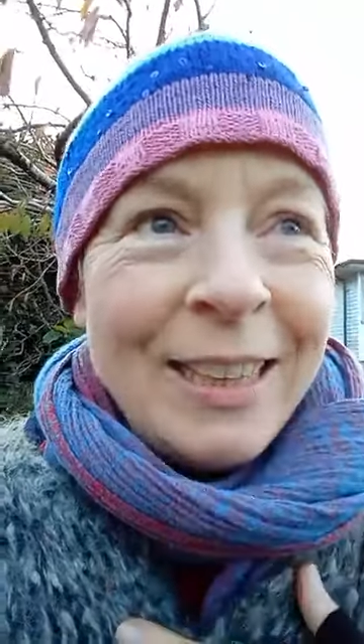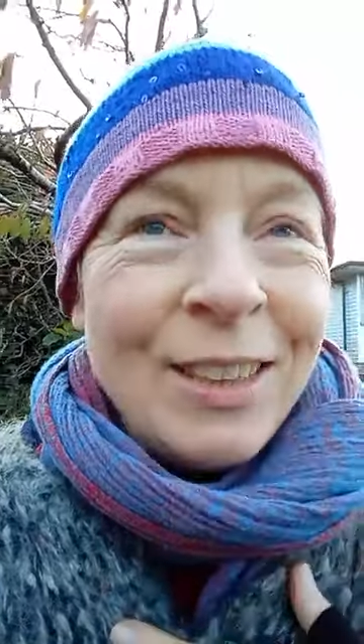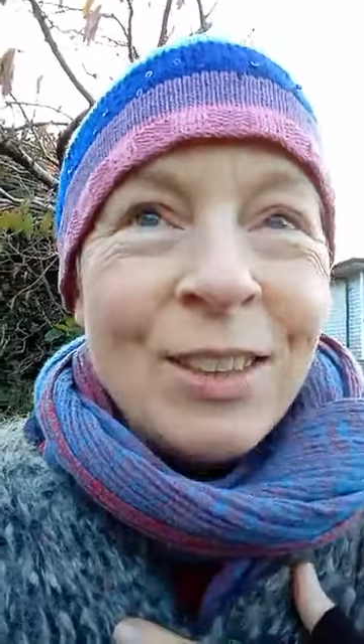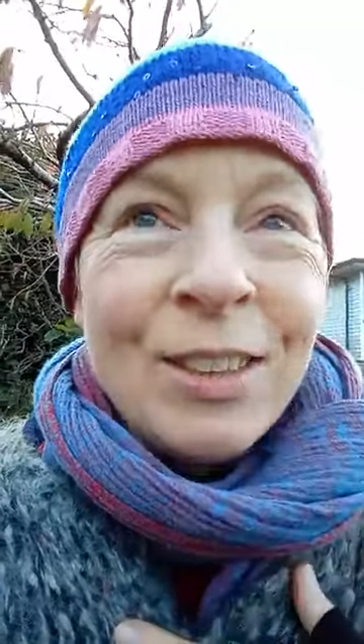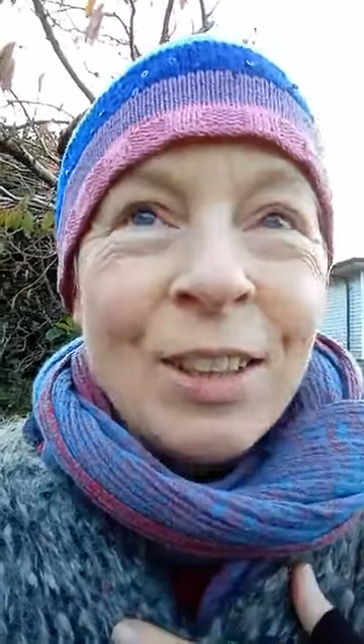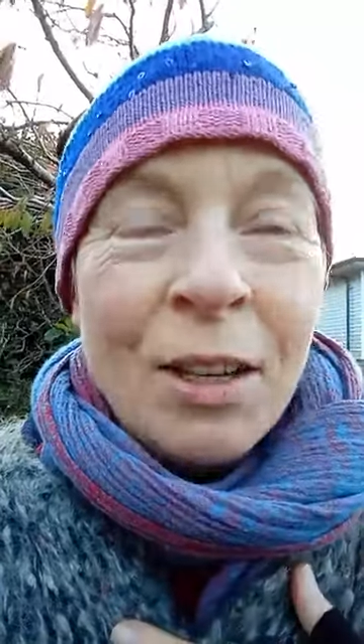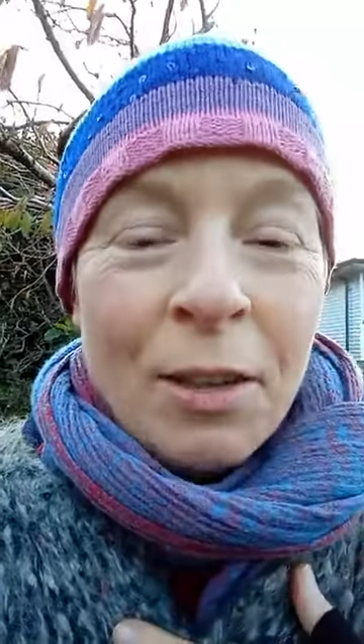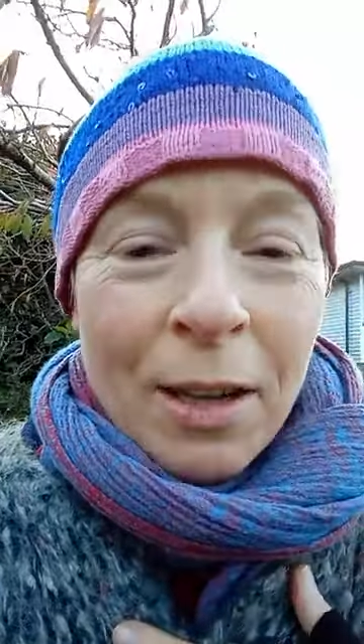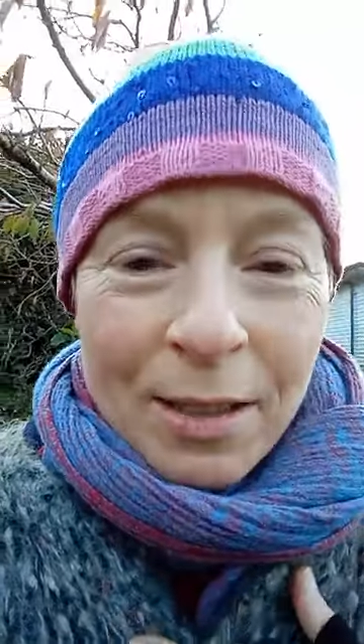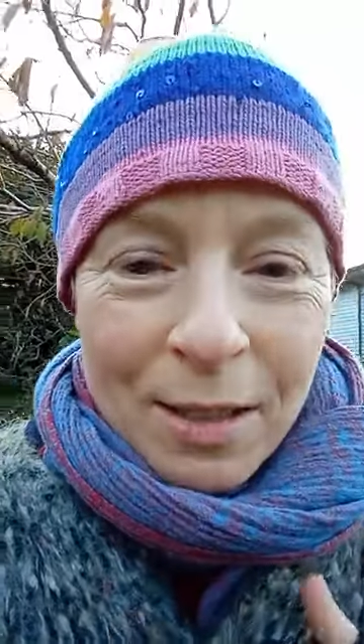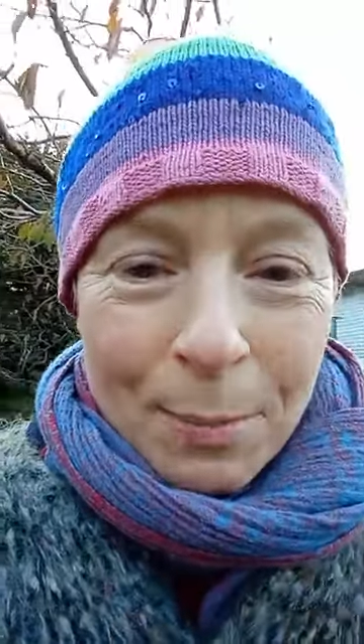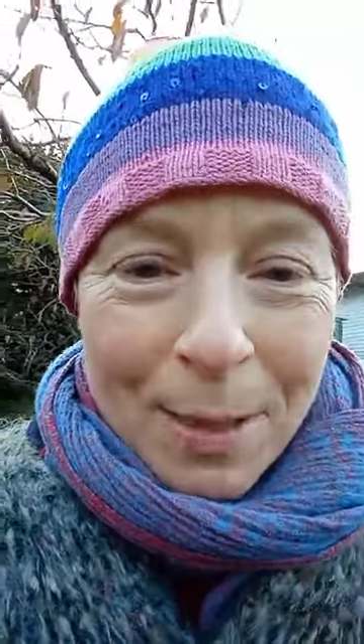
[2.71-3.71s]
So
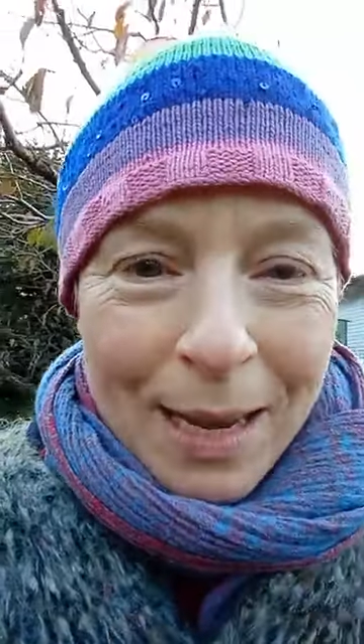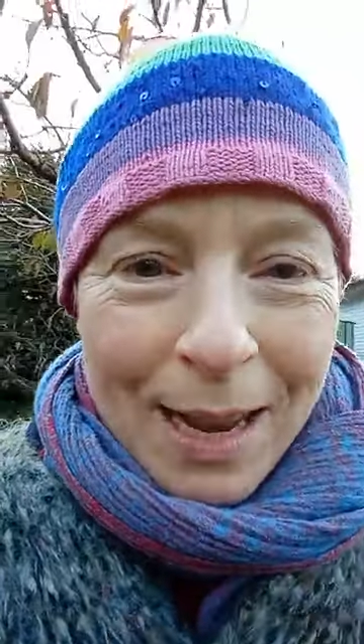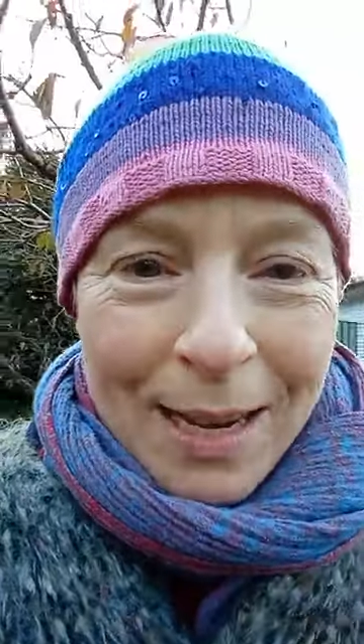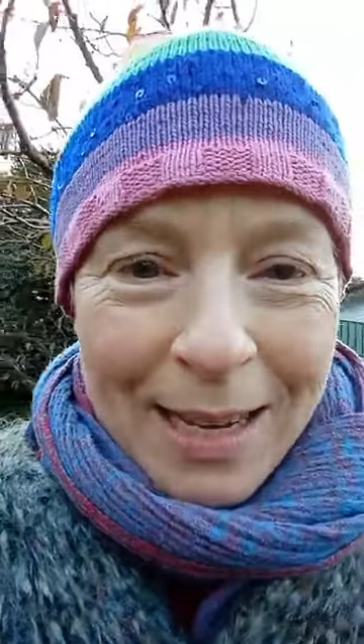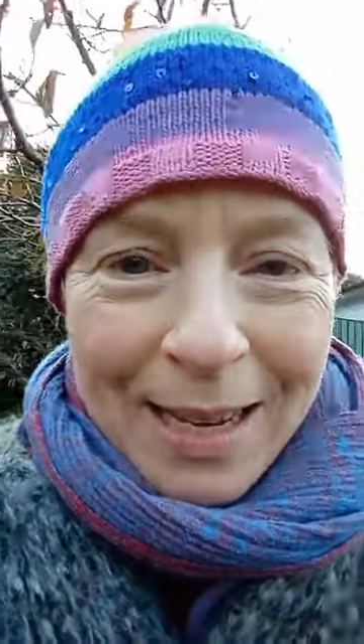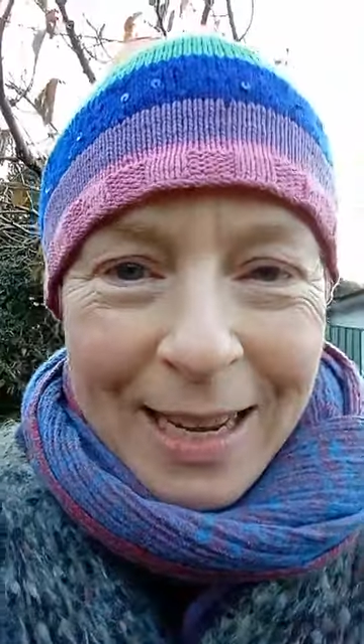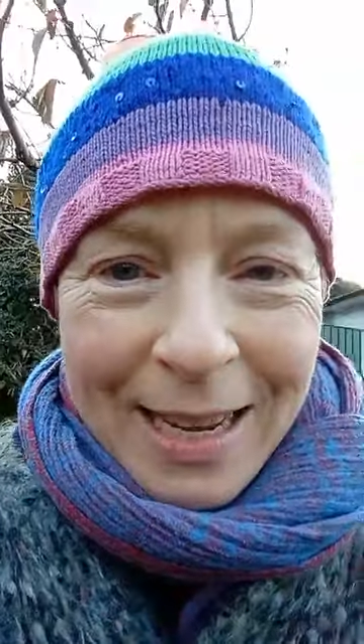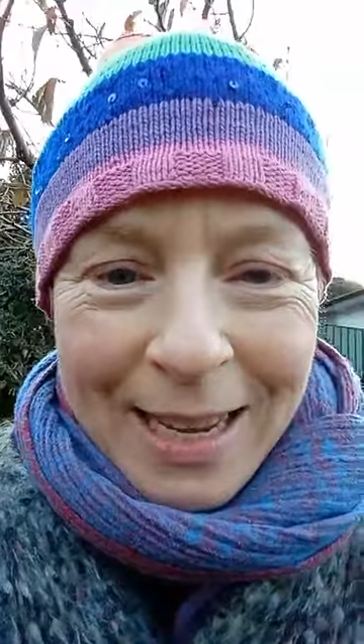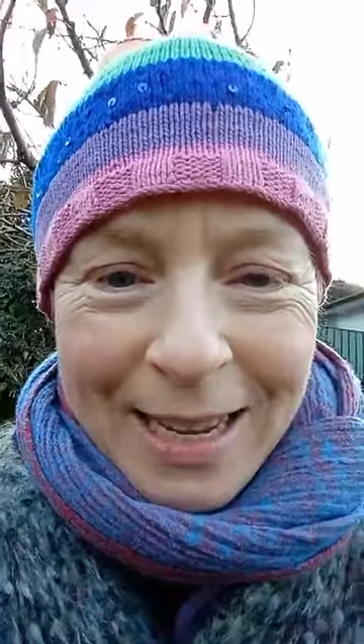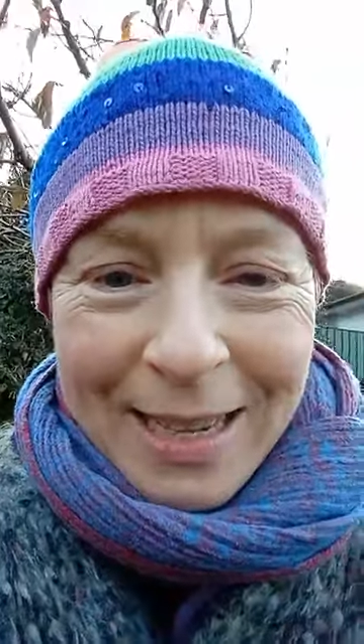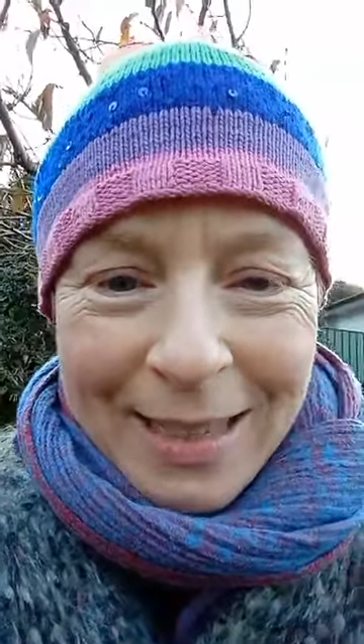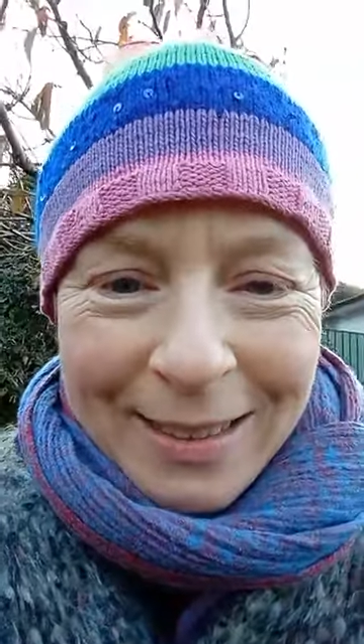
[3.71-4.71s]
nice to be out
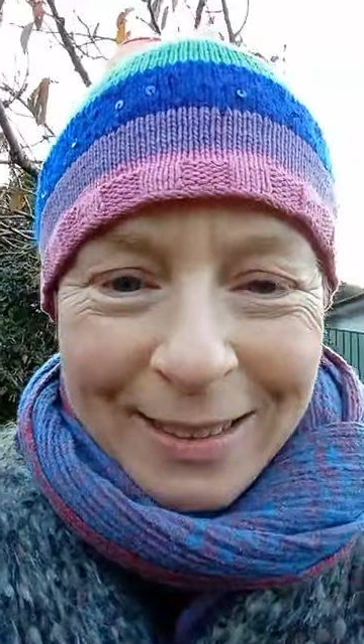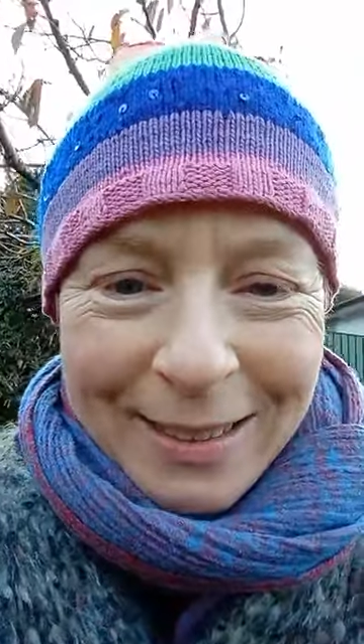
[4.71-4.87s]
here.